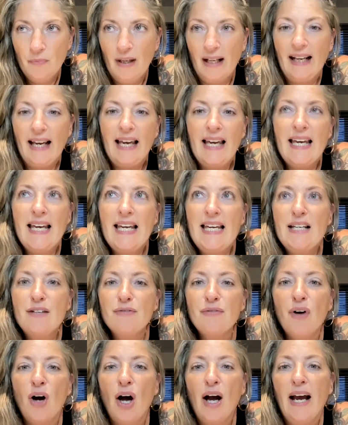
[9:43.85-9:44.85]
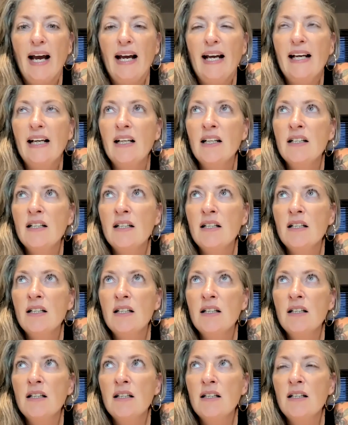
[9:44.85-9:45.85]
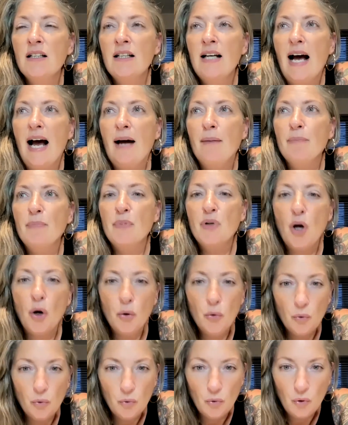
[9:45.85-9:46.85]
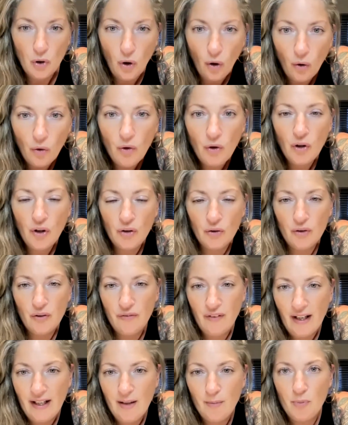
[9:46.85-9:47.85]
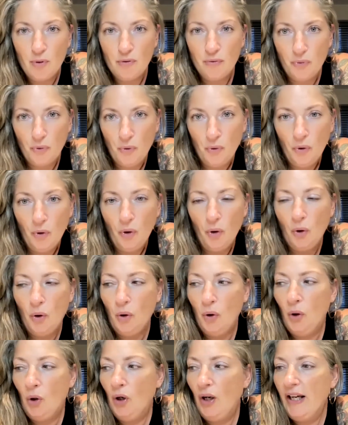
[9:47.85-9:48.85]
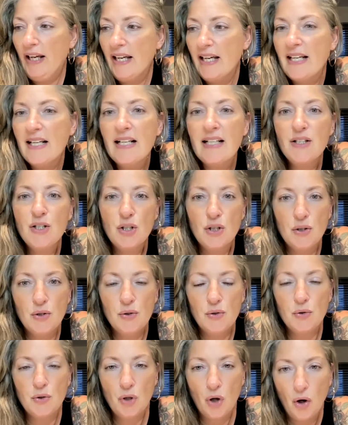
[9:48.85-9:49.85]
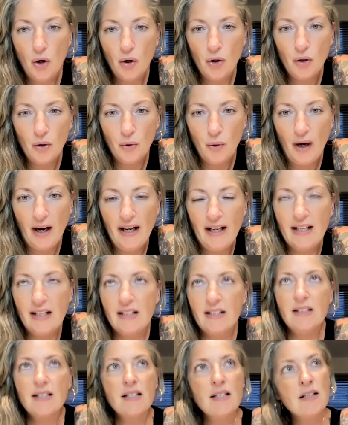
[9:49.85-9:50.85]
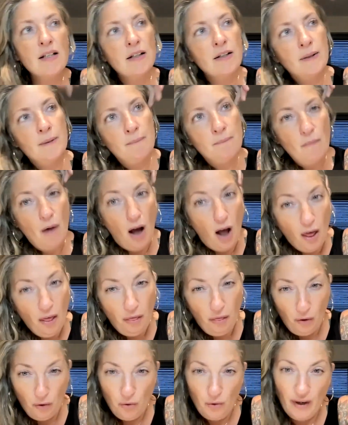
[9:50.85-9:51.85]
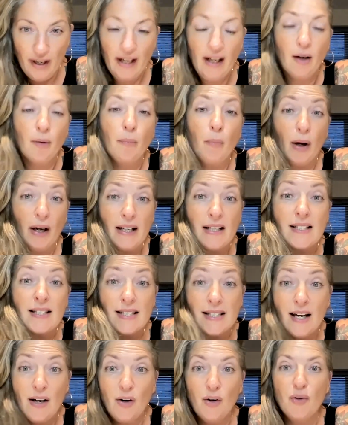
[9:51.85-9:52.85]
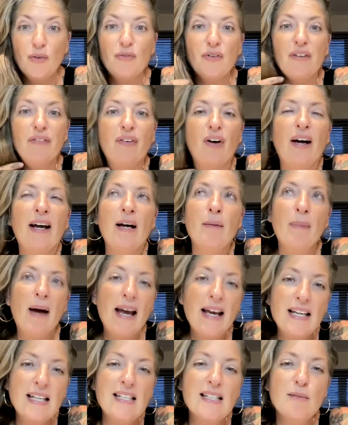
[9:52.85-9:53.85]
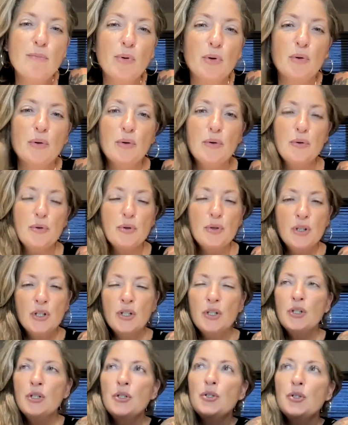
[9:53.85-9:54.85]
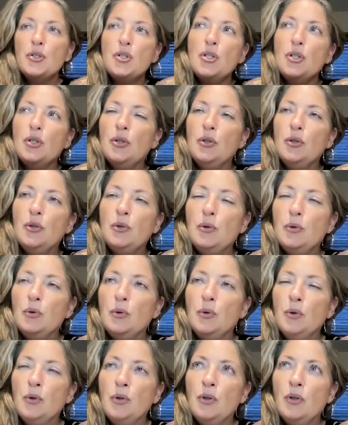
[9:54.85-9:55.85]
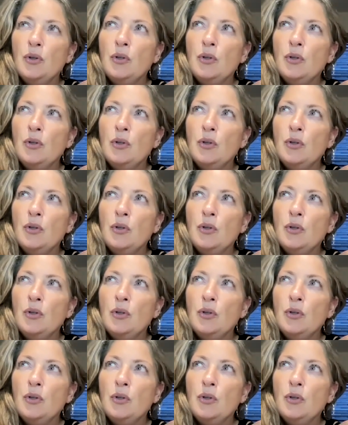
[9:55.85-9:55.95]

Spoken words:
Like, if I am no longer available for or here to tolerate othering myself, if I am able to